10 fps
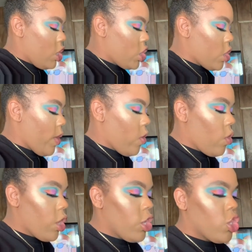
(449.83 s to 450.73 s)
So I
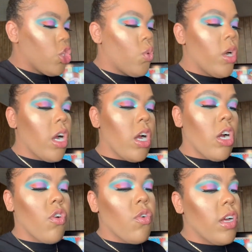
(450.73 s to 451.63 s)
ordered two of her
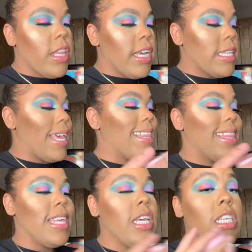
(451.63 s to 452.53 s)
acrylics and
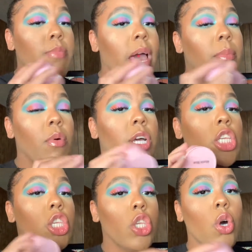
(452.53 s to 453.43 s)
these bad boys
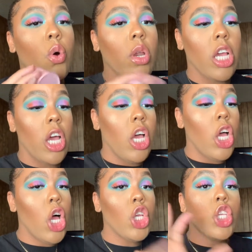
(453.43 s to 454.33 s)
sold
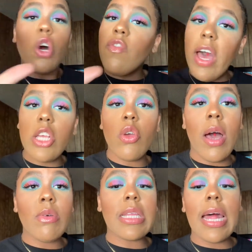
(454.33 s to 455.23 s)
so fast. So
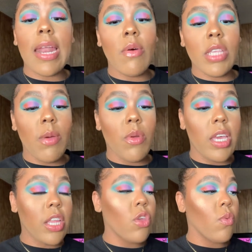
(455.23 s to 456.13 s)
I was glad I was able to
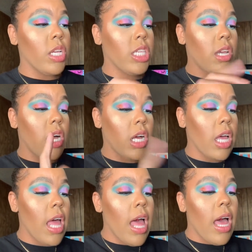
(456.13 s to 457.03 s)
get the restock.
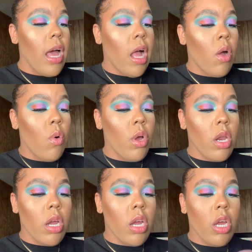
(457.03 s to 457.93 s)
I
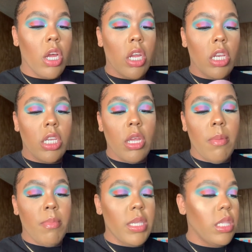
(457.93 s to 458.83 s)
ordered
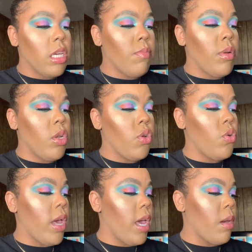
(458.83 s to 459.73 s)
Mystic
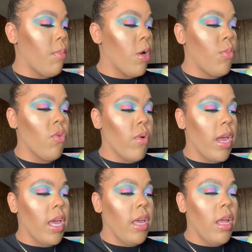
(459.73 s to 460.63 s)
Blue and Purple
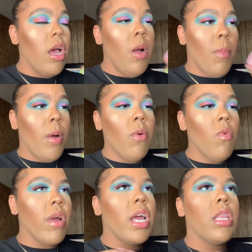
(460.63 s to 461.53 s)
Rain. Purple
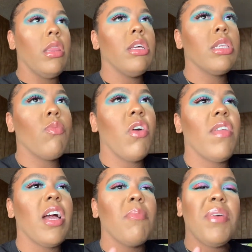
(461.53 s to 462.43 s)
Rain looks more of
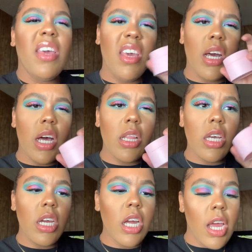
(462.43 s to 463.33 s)
like a pinky
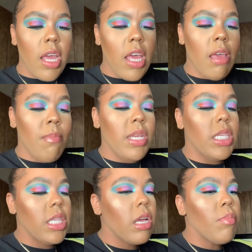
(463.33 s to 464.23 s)
color and
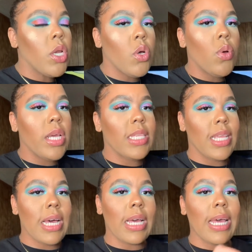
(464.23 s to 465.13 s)
Mystic Blue is a